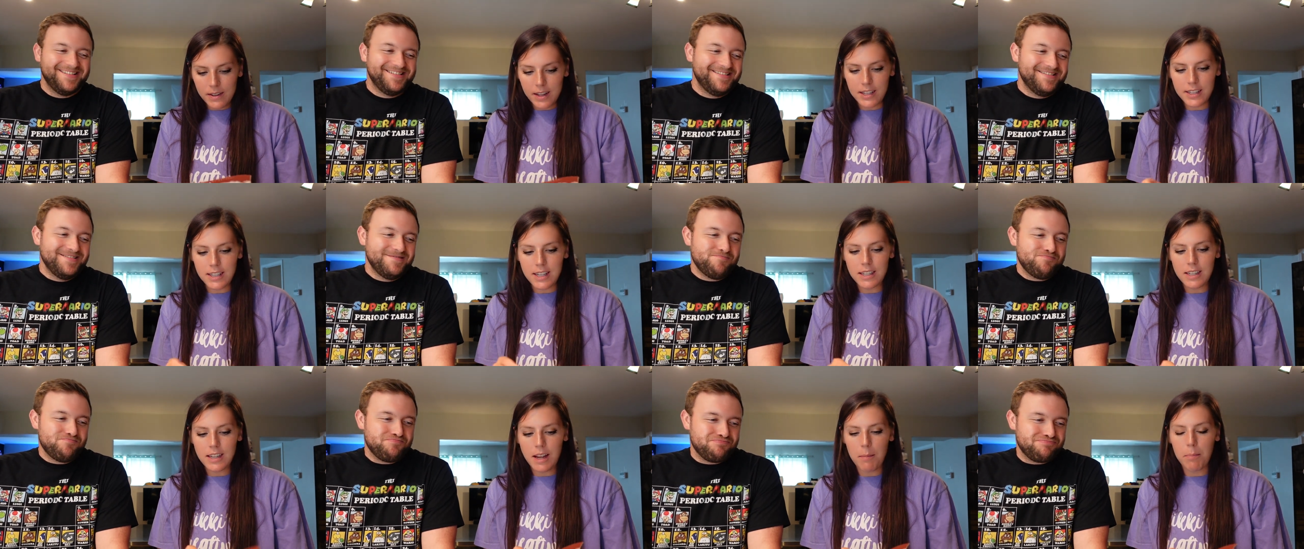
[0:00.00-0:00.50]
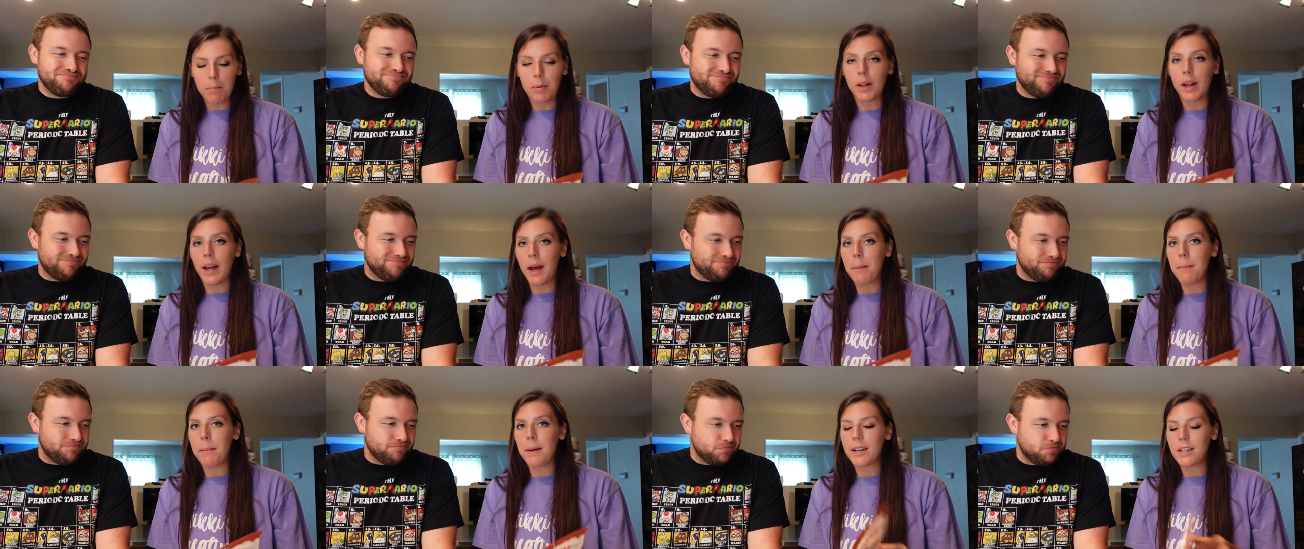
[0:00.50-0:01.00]
Speaker 1: this is a
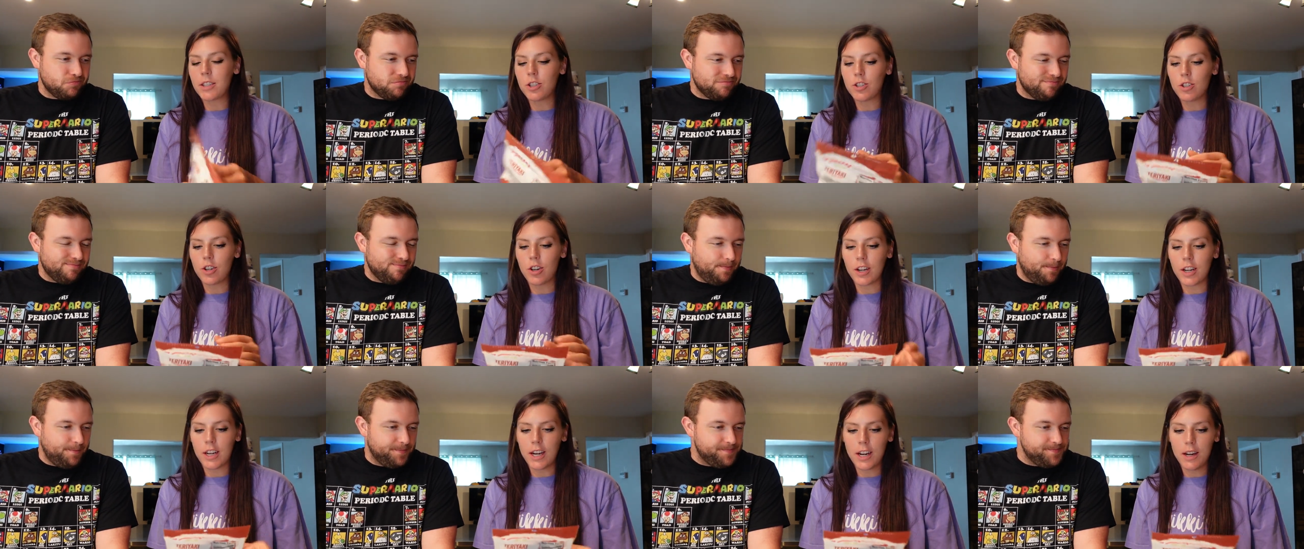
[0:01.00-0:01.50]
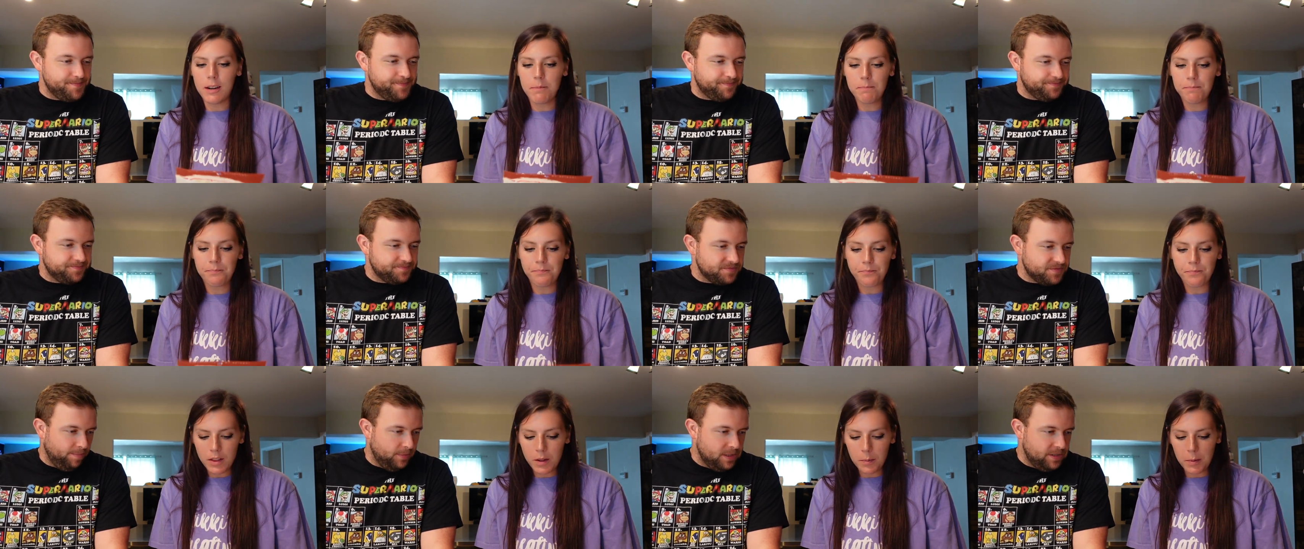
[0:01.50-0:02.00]
plant-based jerky.
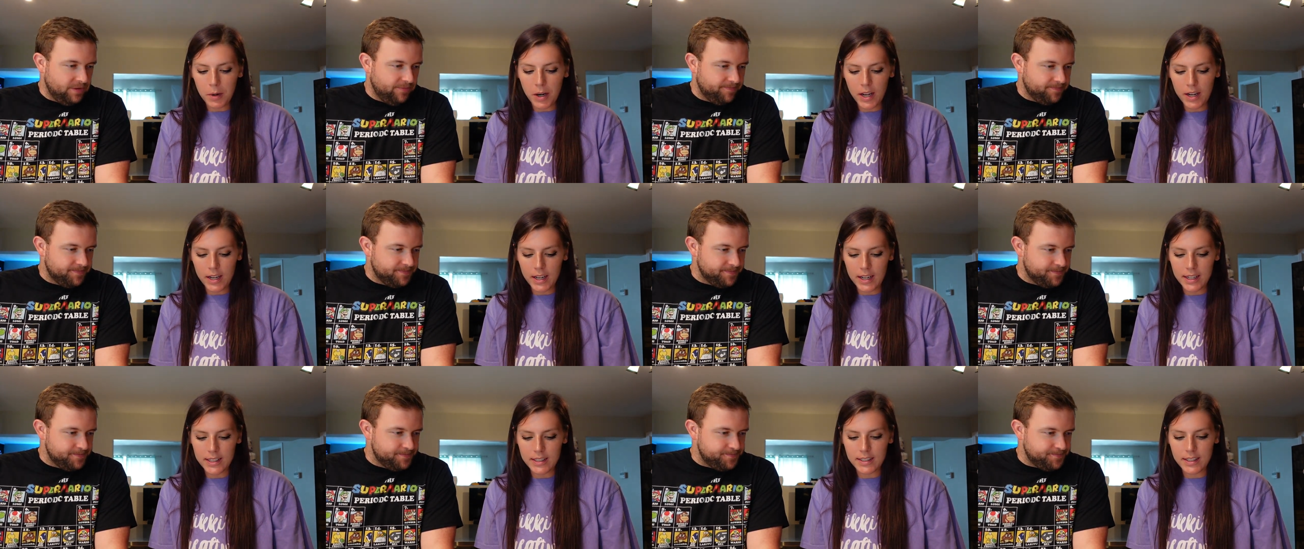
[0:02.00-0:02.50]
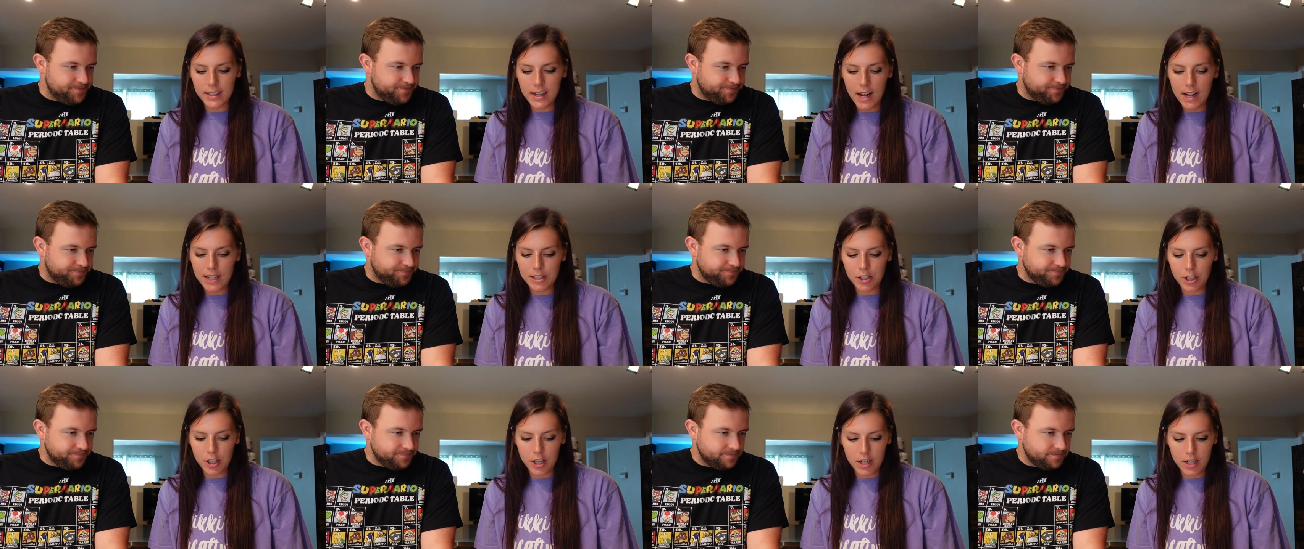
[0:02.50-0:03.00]
The brand is
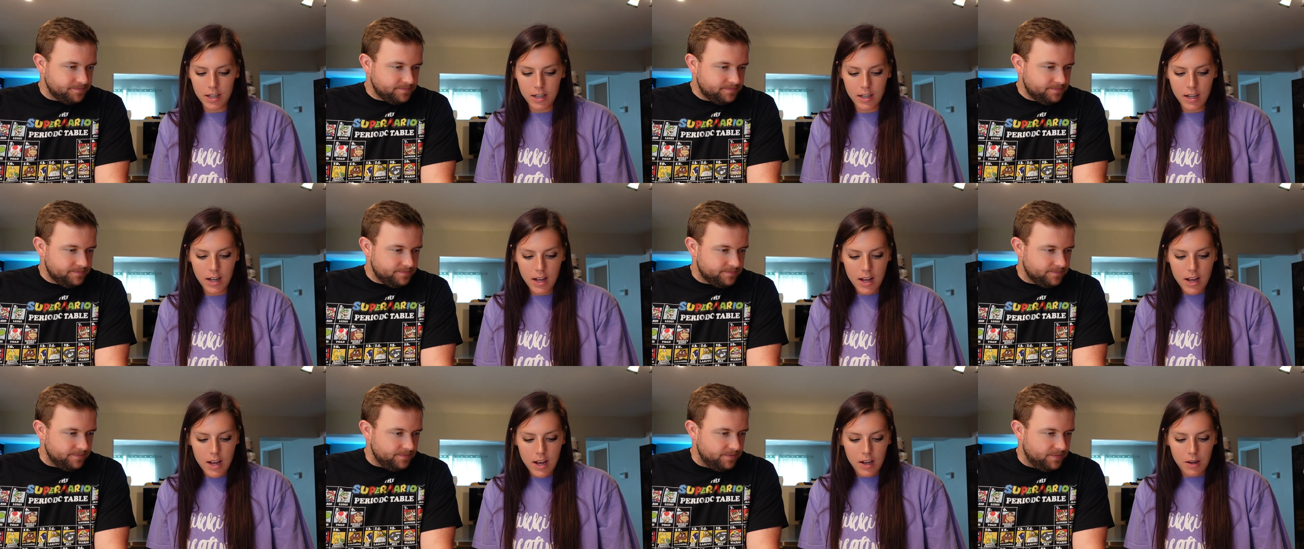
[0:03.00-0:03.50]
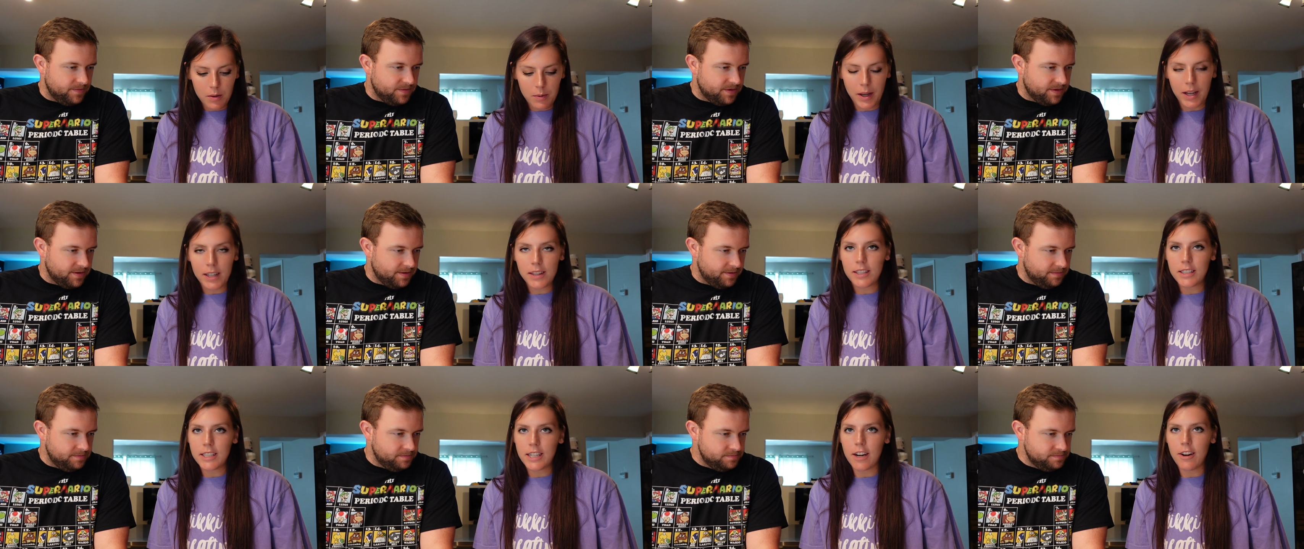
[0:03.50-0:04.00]
Gotcha. We got
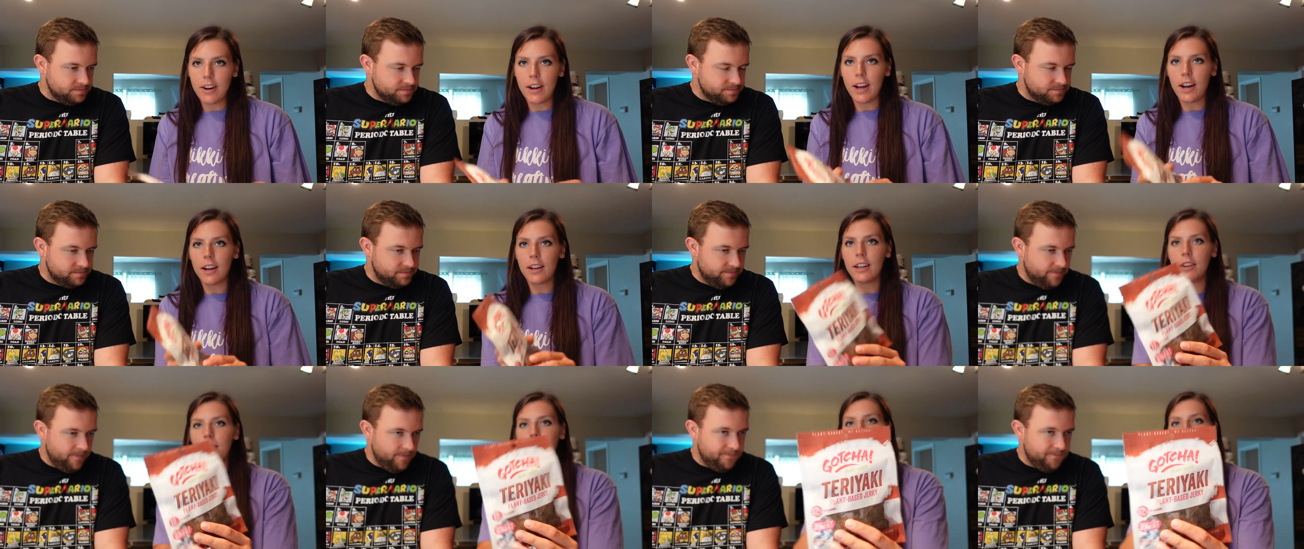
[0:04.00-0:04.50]
the teriyaki